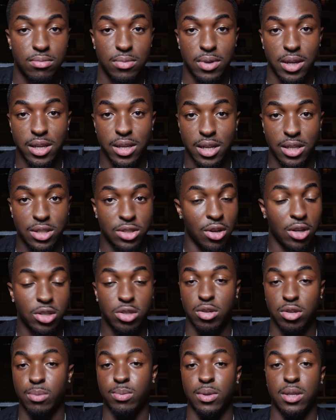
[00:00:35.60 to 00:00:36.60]
It is not
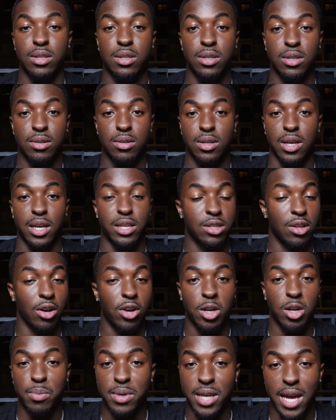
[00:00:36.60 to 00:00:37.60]
scripted. It's not
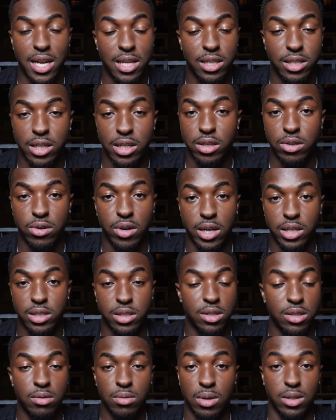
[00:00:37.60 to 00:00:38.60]
going to be edited
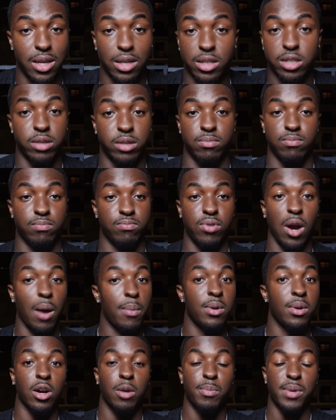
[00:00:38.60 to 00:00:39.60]
crazy. It's actually
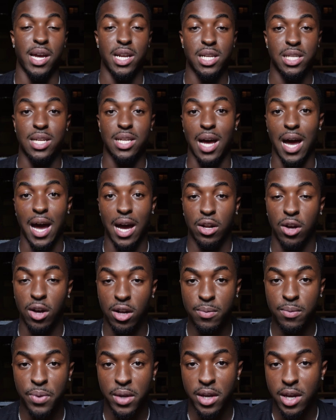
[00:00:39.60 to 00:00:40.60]
probably not going to be edited at
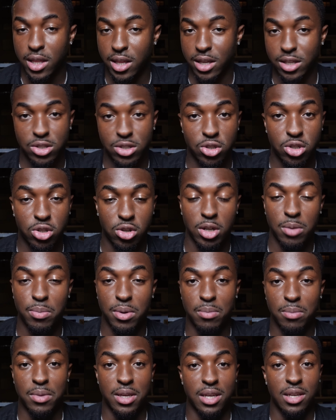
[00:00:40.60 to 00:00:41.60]
all. This is just going to be
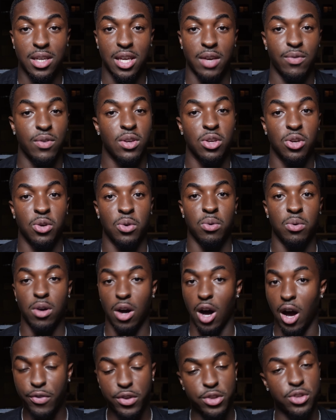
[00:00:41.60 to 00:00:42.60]
me giving you
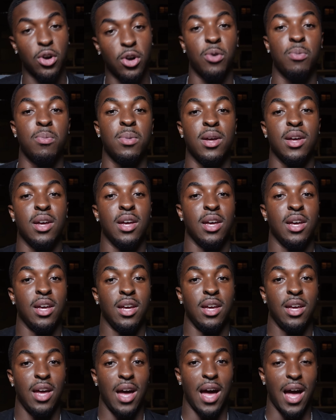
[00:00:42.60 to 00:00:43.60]
off the dome,
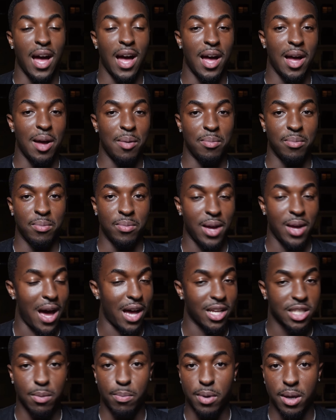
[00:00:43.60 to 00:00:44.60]

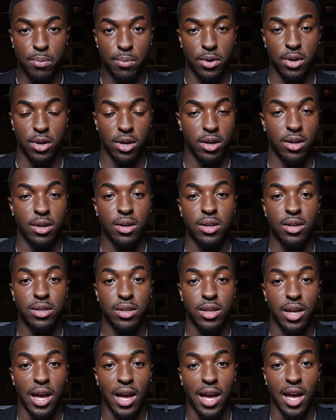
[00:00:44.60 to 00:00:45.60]
as a big brother,
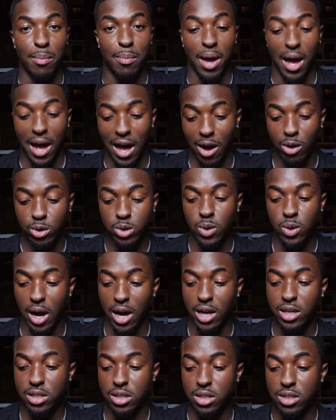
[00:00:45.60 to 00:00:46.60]
how to
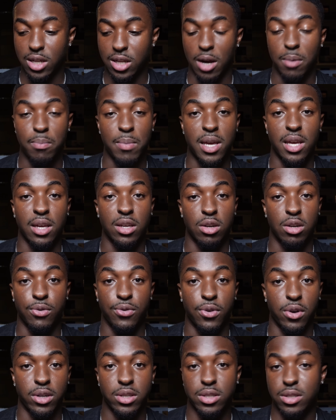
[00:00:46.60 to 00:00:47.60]
actually start making your
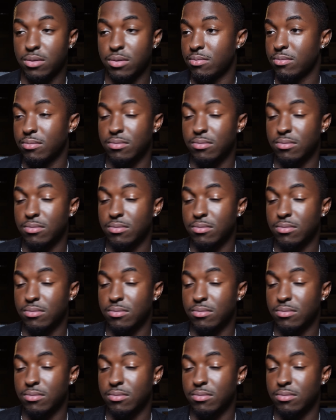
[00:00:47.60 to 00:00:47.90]
first